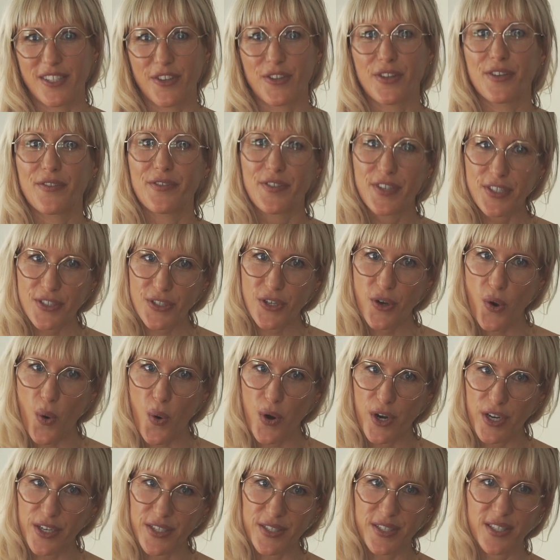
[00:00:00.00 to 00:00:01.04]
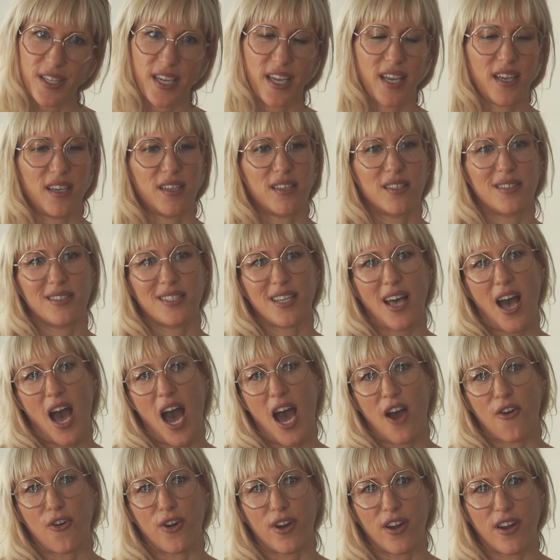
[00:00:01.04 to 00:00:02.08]
So the first course is
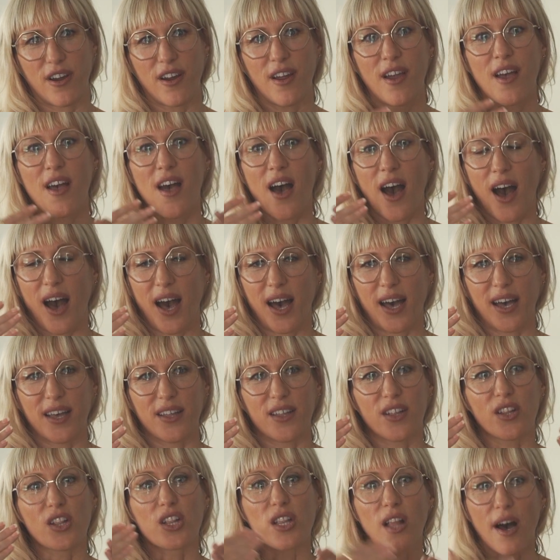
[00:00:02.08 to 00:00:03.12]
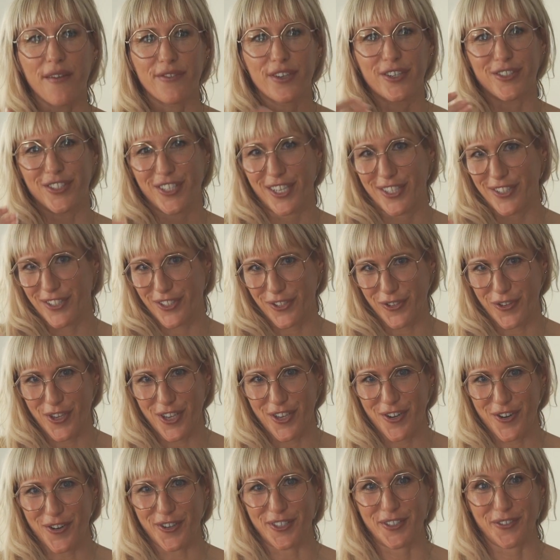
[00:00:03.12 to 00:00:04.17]
our Lovers
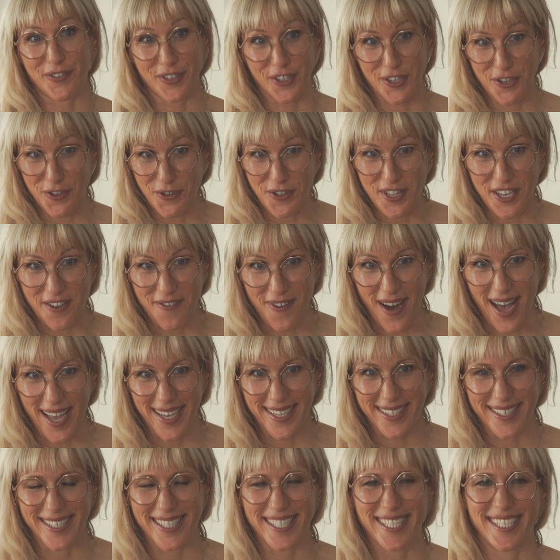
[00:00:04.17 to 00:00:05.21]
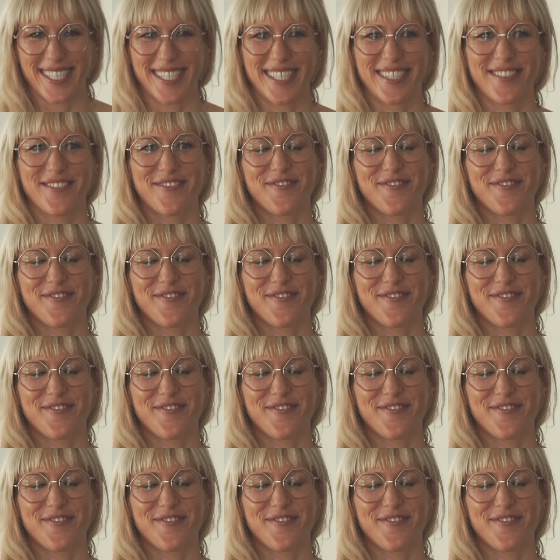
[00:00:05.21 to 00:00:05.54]
Kintsugi course for newlyweds.